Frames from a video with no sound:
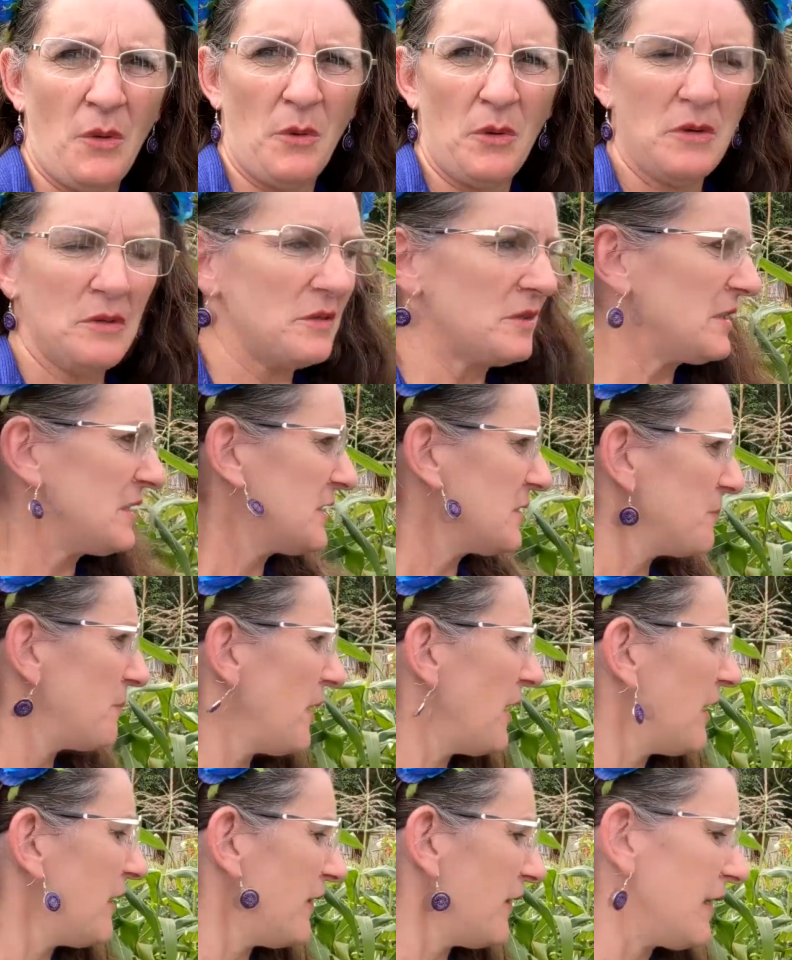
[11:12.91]
Oh,
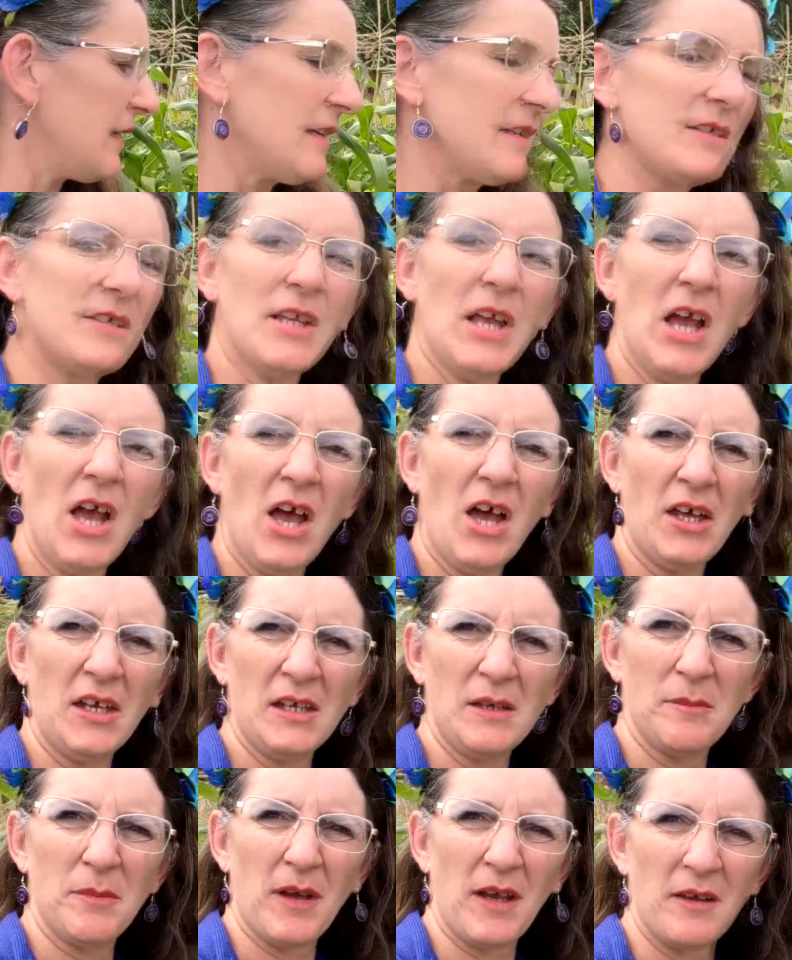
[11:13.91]
despite these
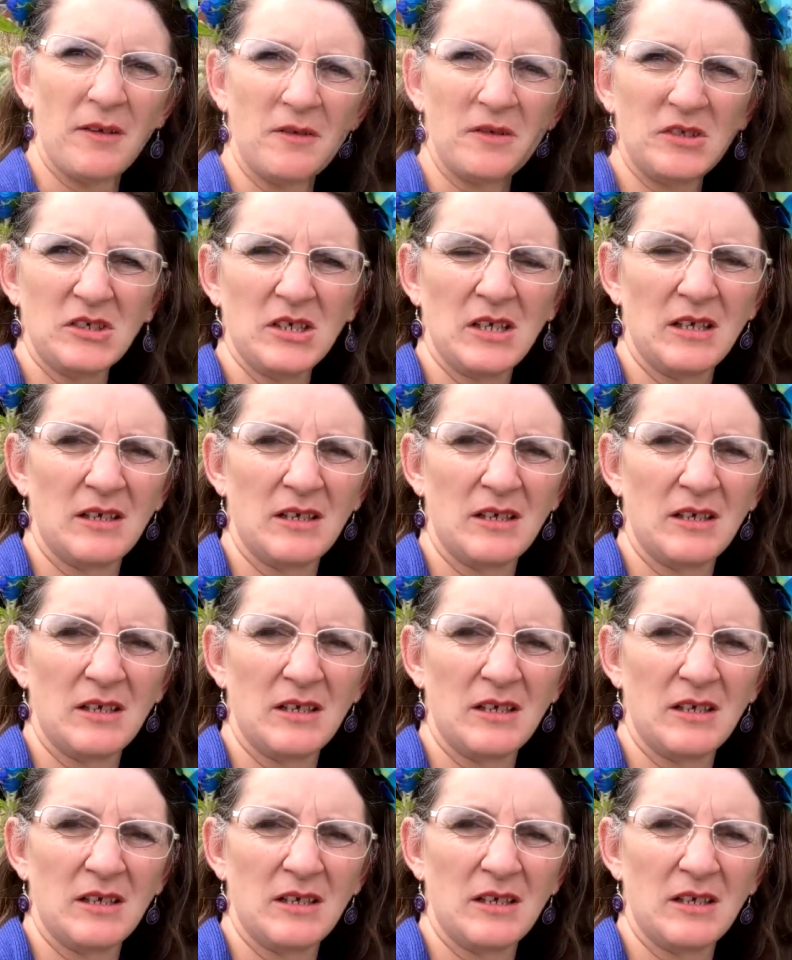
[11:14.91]
honey boat,